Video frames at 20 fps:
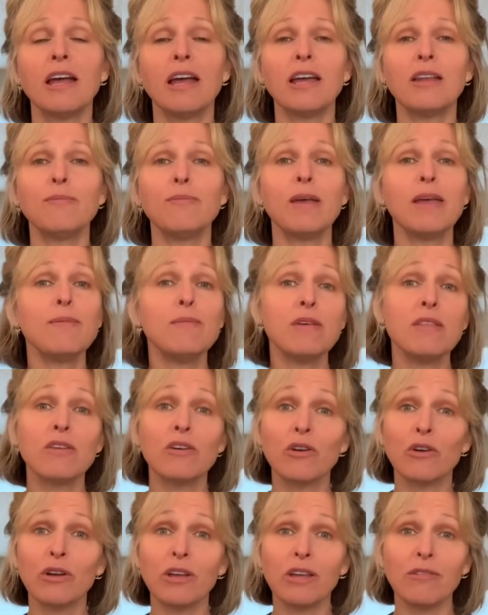and maybe
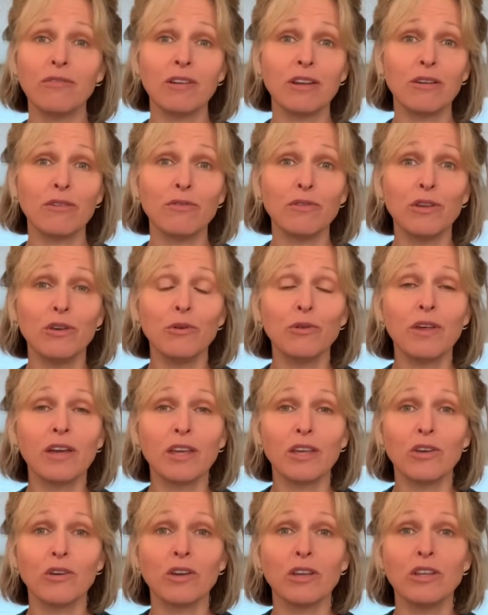there are even a few
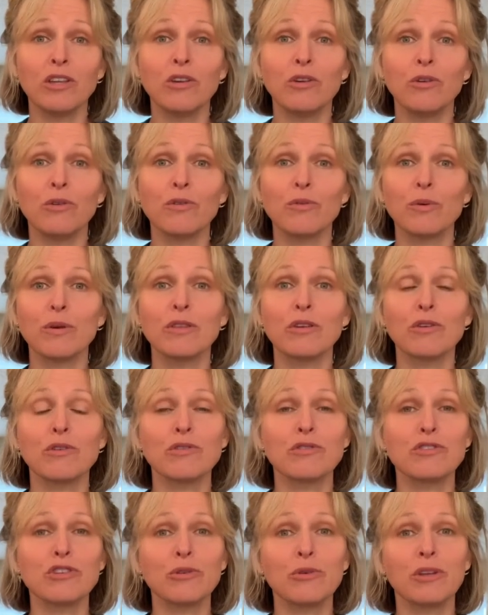that you can use with your
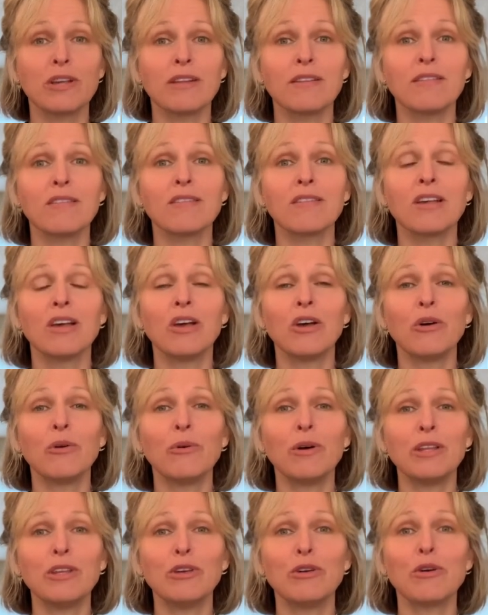students
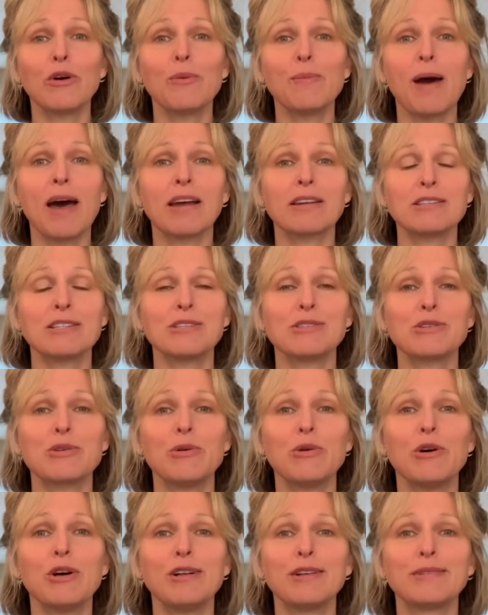when you go back to
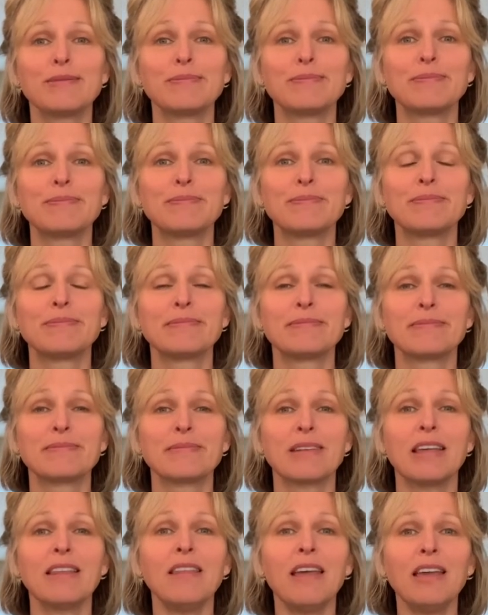school.
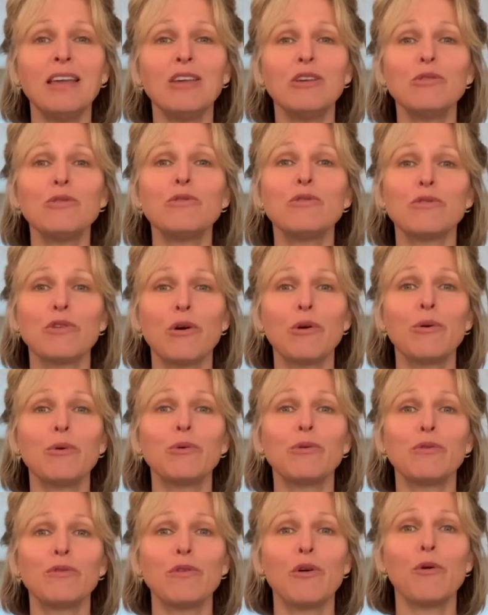Thank you so,
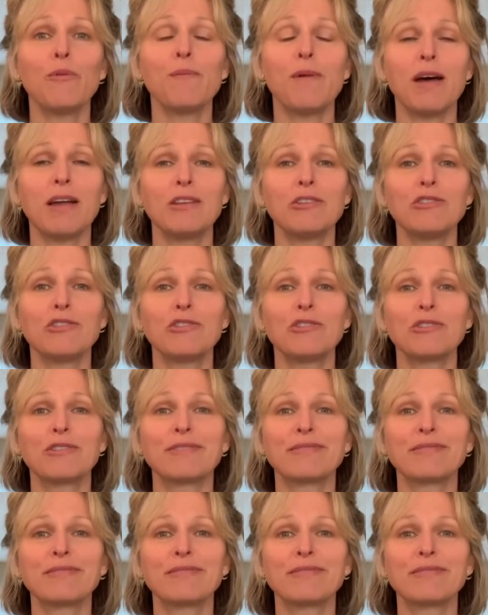so much.